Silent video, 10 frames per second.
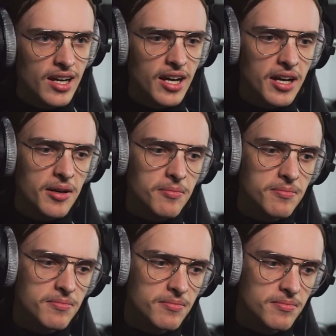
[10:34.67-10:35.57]
Um,
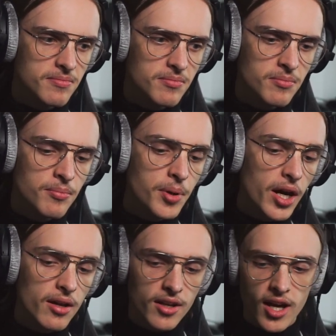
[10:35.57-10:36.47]

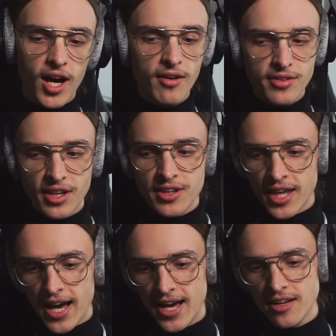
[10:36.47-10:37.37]
but other than
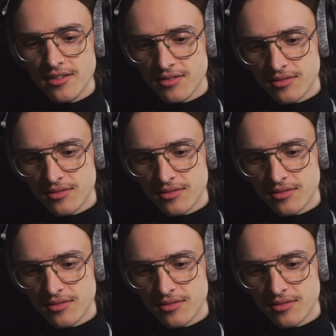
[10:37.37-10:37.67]
that,